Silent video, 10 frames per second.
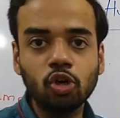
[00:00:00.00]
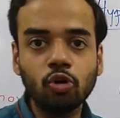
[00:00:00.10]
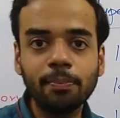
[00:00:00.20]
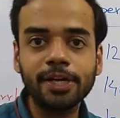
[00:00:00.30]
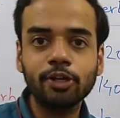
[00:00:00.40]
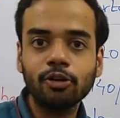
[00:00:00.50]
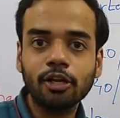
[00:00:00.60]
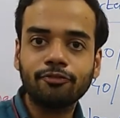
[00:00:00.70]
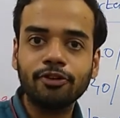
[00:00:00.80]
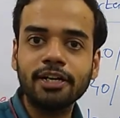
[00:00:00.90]

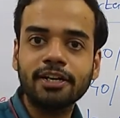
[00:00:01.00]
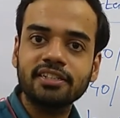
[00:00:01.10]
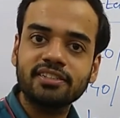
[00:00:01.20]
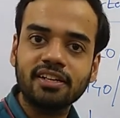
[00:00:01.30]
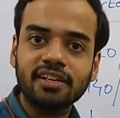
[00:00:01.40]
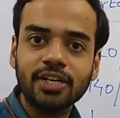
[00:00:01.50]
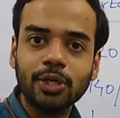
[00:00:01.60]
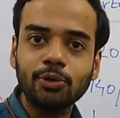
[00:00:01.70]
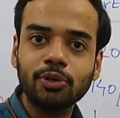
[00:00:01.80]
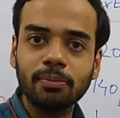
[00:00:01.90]
glomerular filtration rate.
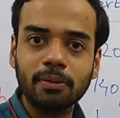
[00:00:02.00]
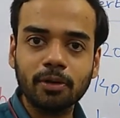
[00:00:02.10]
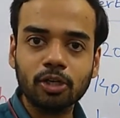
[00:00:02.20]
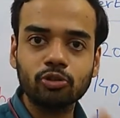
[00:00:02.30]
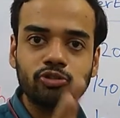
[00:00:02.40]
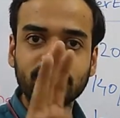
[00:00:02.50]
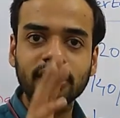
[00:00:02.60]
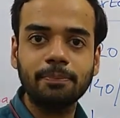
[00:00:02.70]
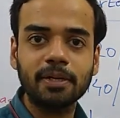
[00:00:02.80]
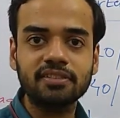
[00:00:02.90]
Do you remember those
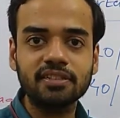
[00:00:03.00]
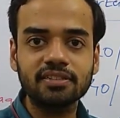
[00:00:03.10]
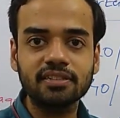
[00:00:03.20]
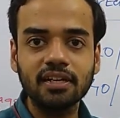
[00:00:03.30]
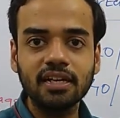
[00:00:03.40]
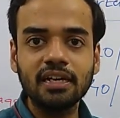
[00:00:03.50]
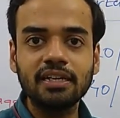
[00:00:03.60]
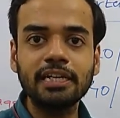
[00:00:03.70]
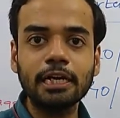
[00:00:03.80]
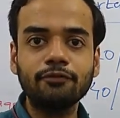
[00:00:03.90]
3 pressures?
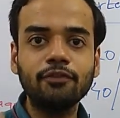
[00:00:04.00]
Net